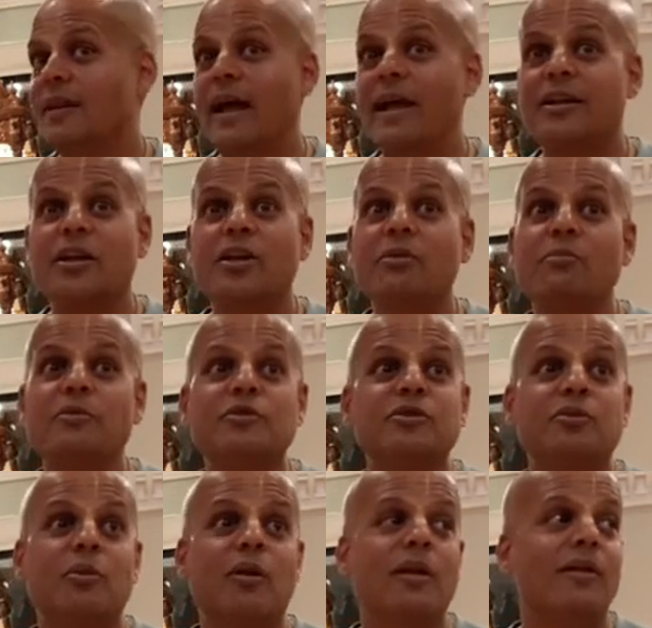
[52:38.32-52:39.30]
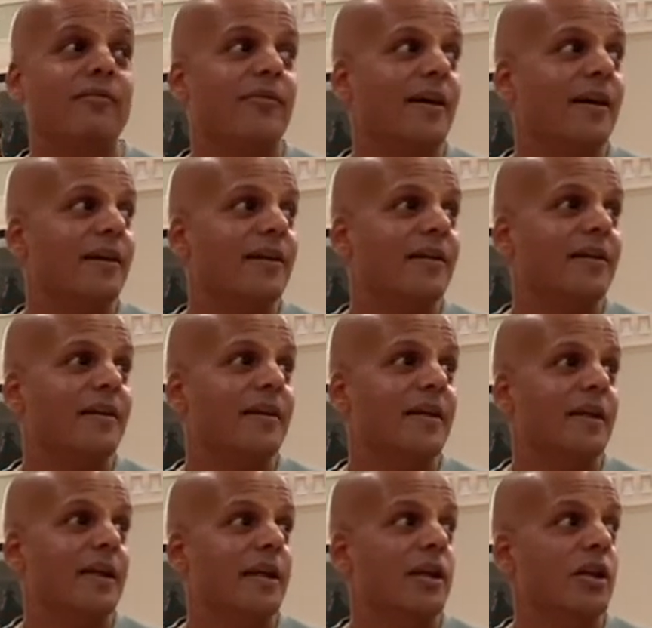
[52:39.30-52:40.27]
not to the most qualified.
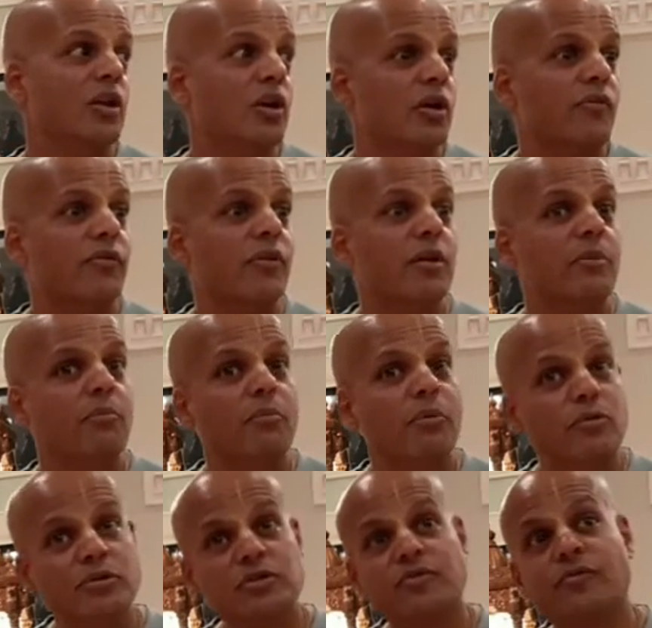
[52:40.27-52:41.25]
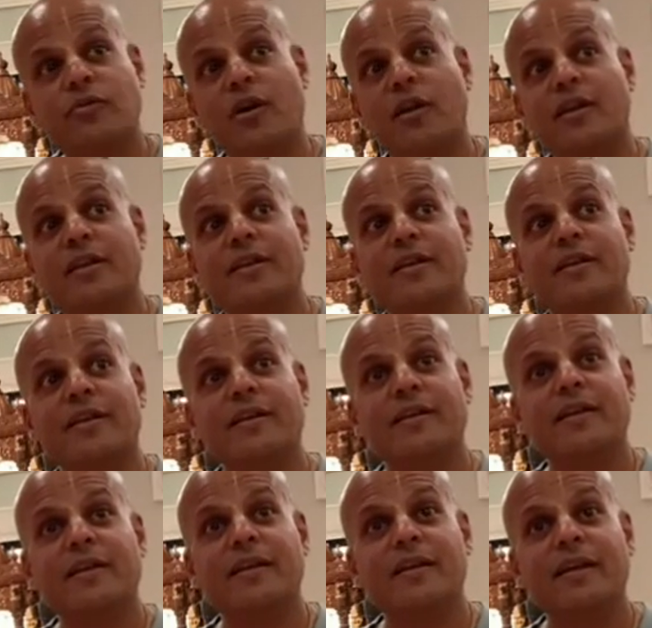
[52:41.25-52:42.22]
He looked for the most fallen
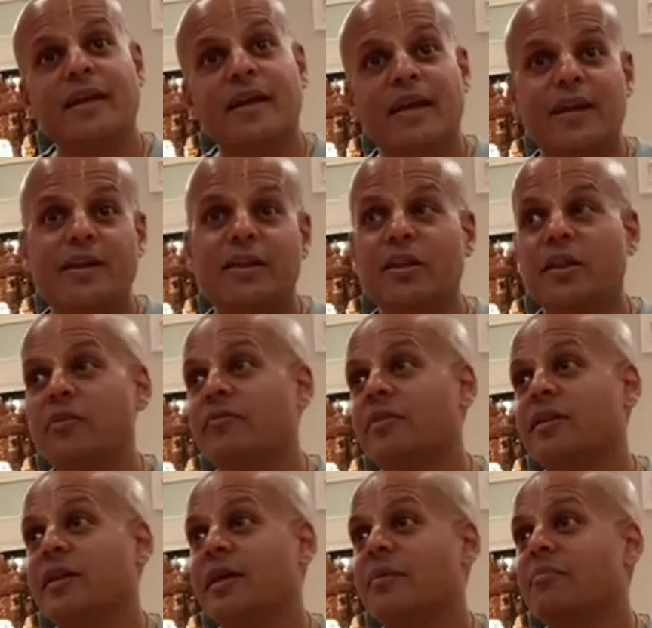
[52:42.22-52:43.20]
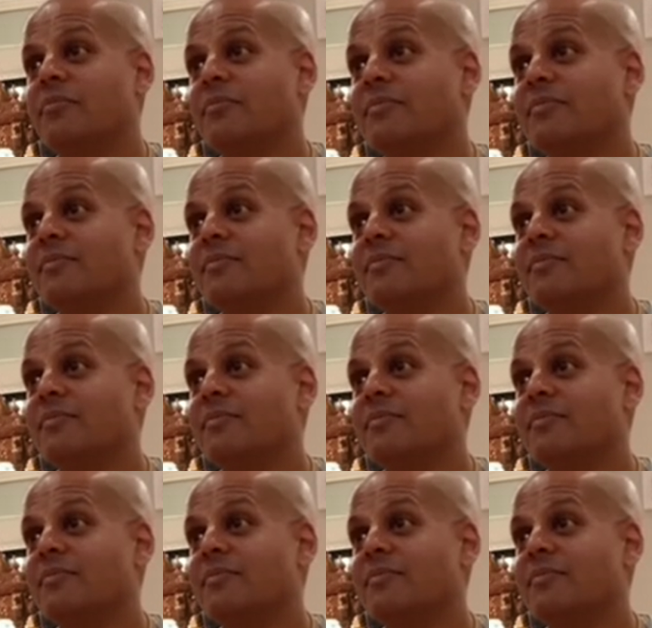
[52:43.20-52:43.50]
and delivered them.